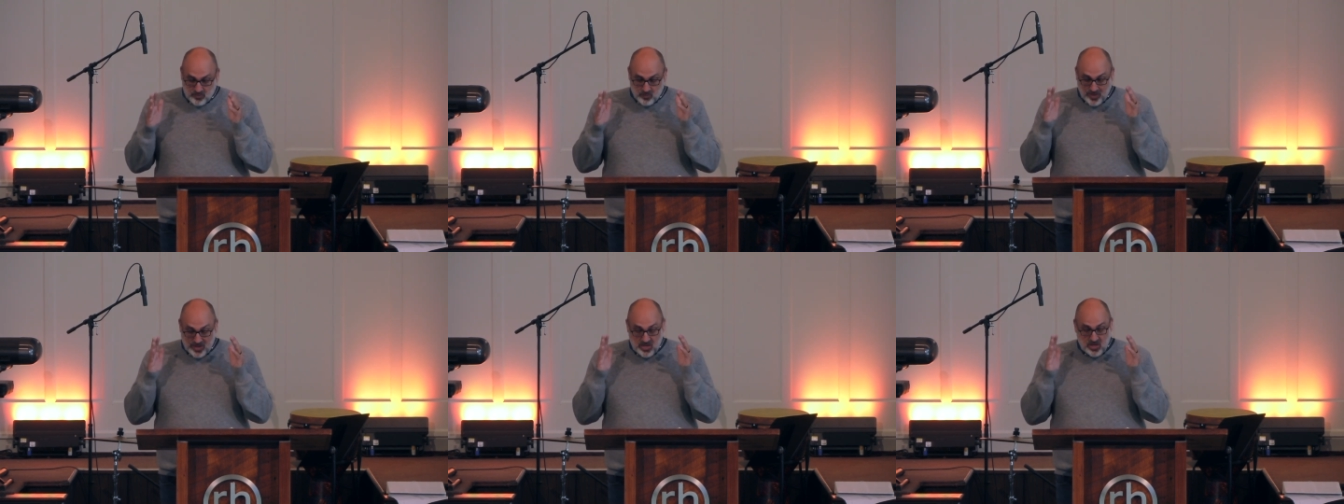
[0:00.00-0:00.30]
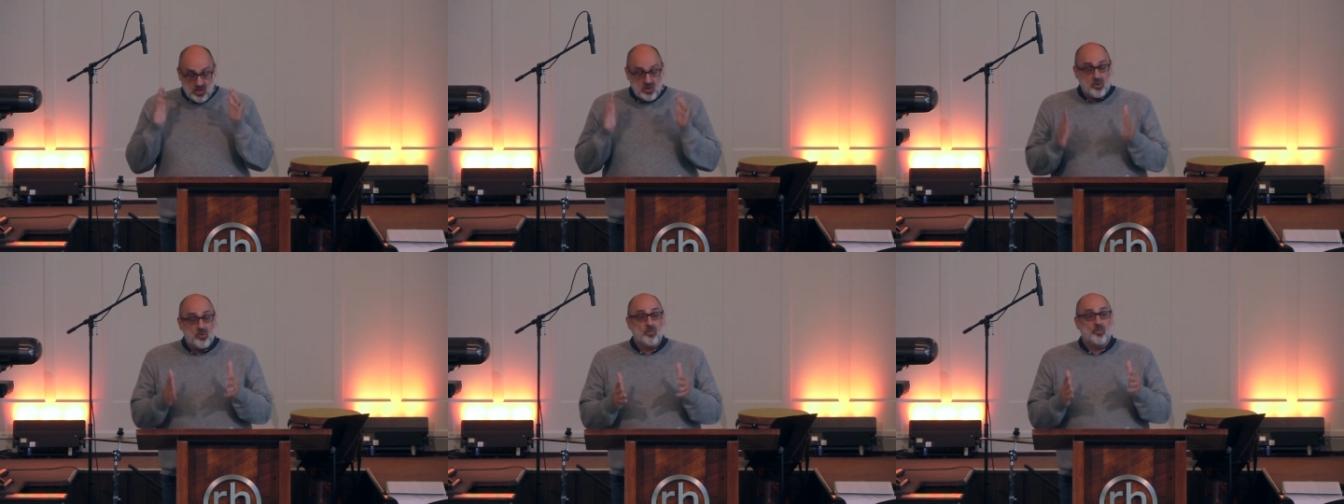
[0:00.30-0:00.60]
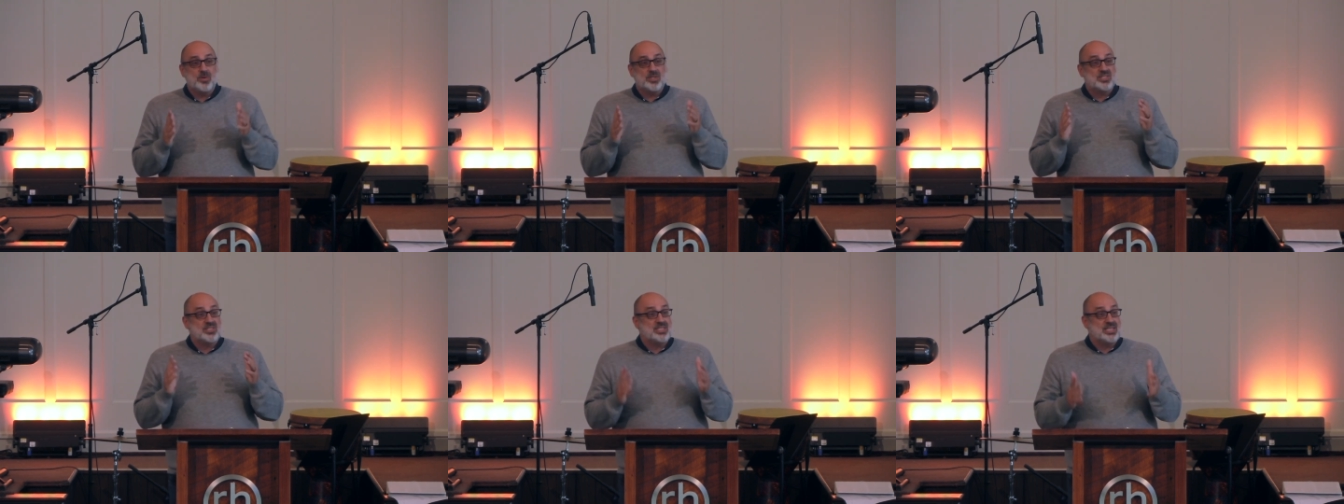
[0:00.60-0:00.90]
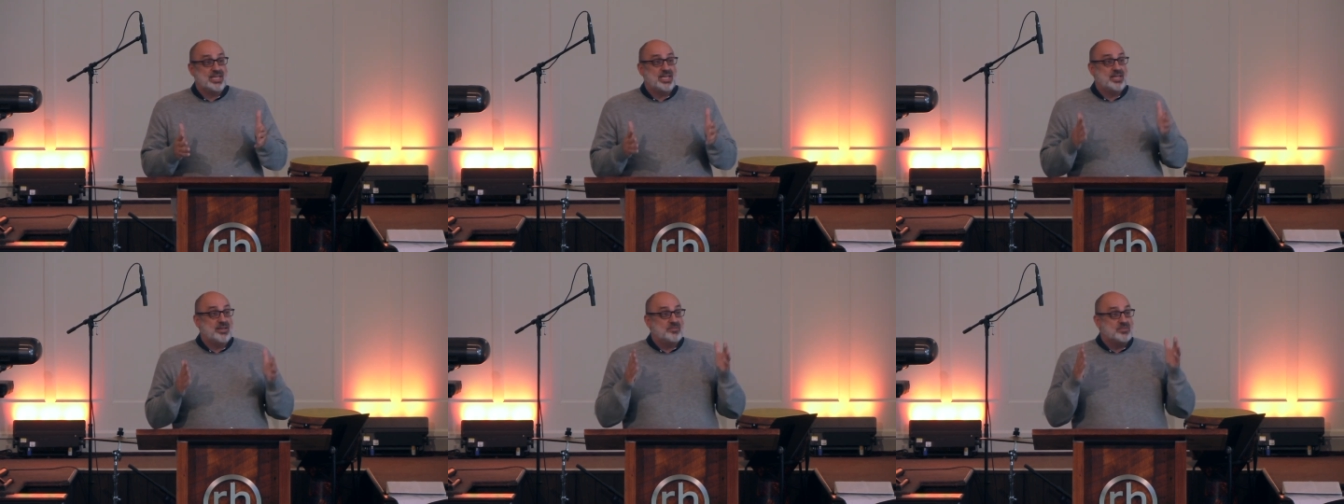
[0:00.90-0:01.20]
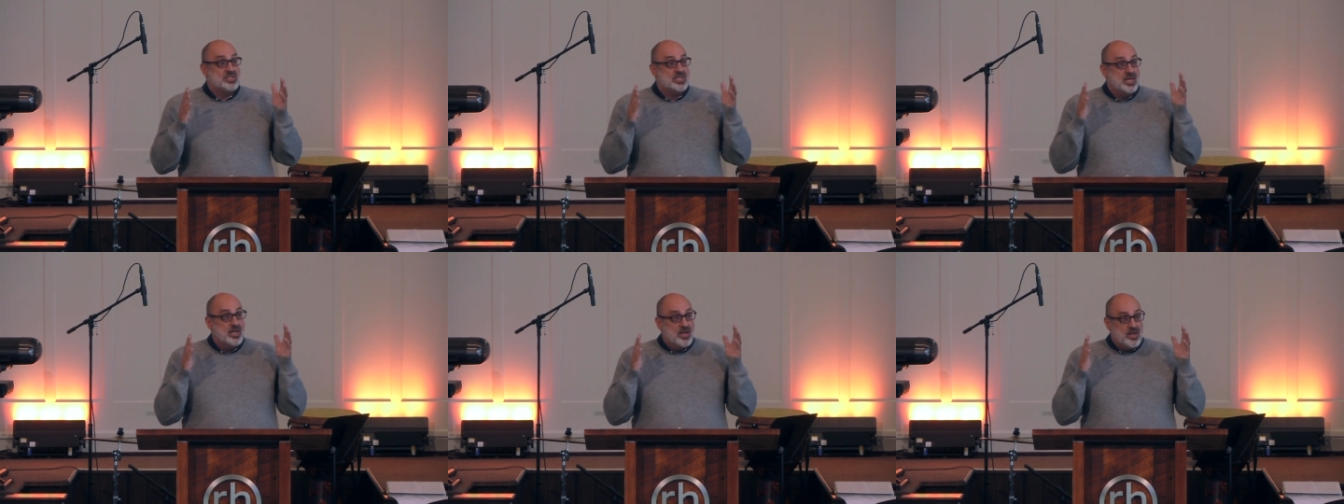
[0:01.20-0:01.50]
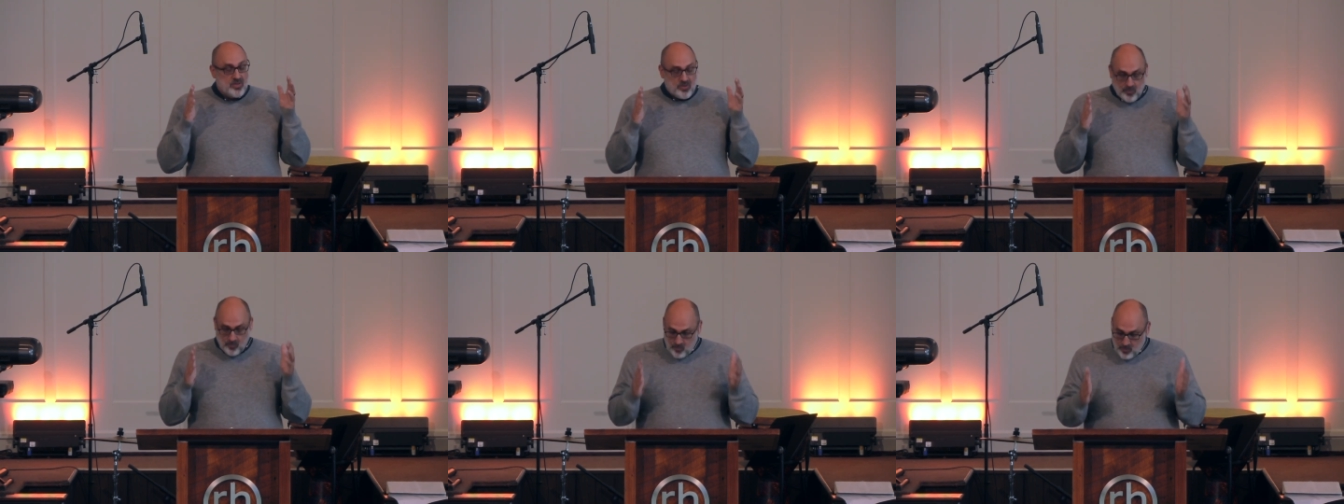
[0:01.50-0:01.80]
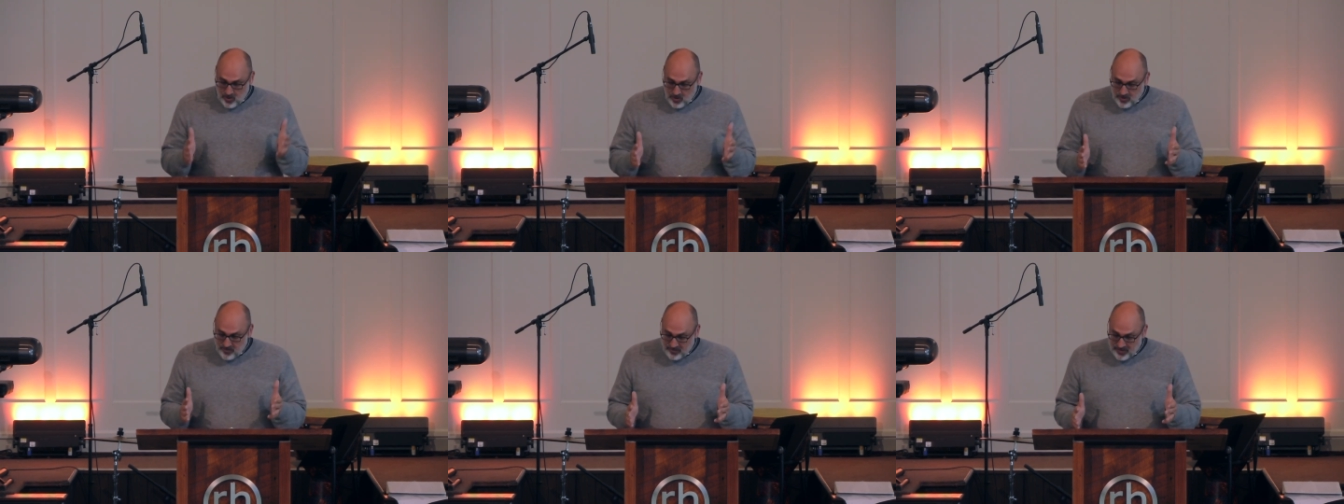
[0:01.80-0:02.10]
when you received the
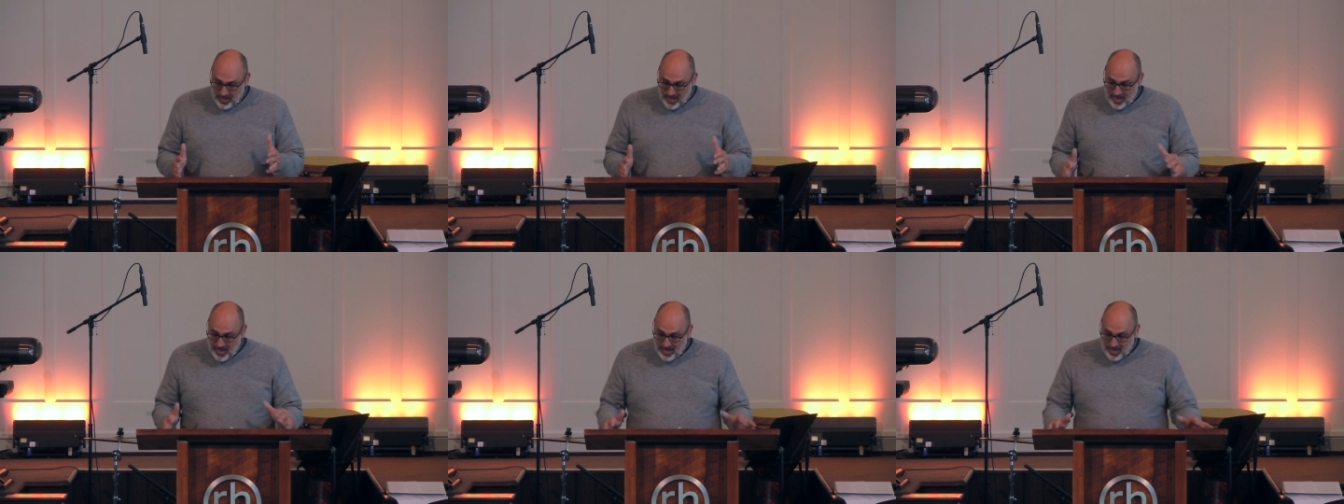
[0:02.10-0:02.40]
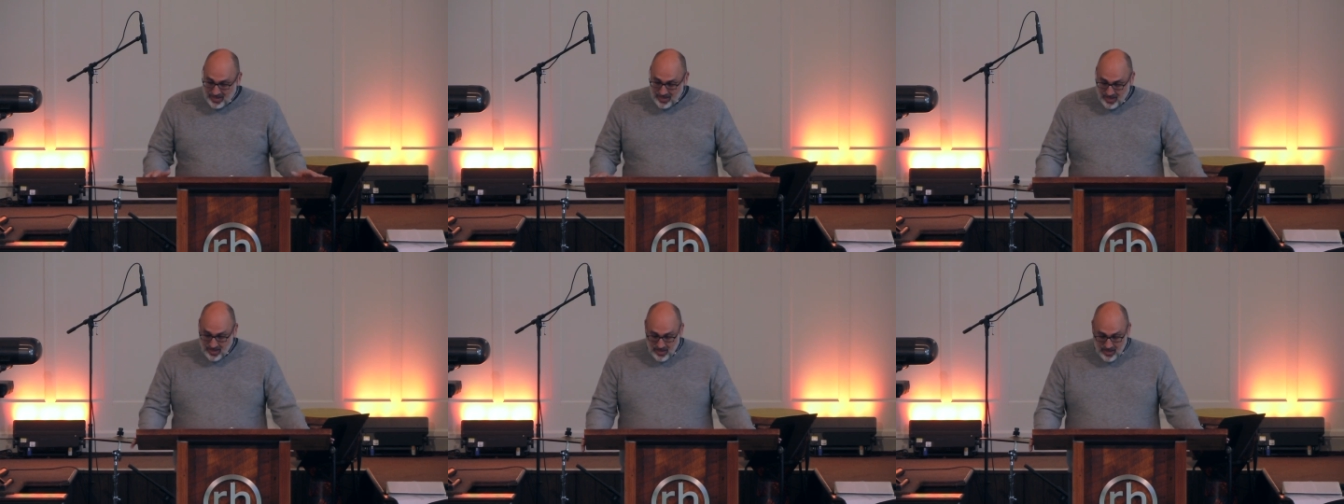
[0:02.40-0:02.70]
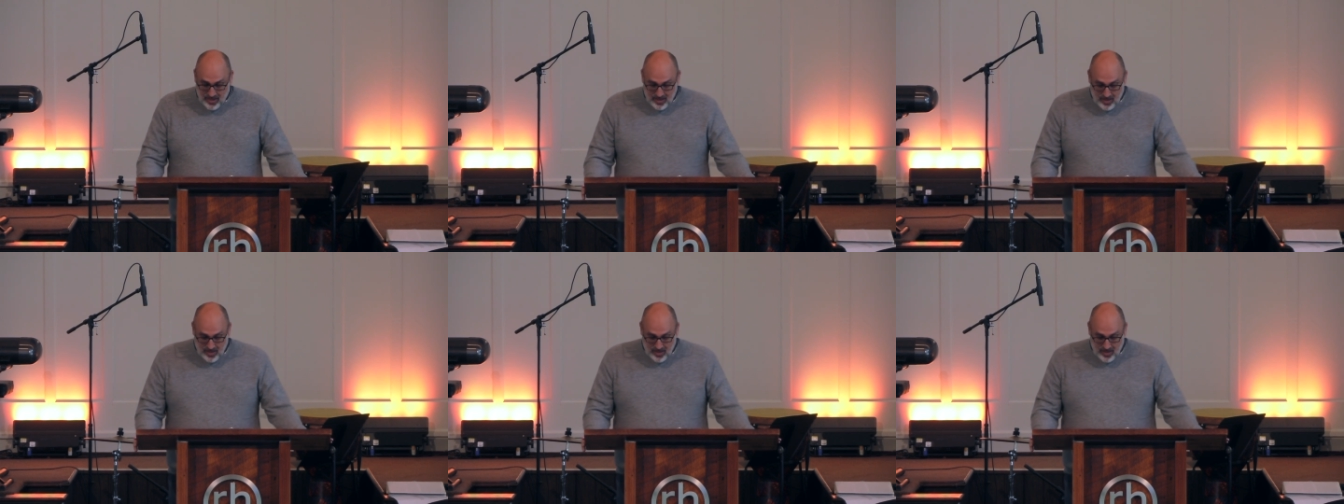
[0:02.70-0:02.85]
word of God,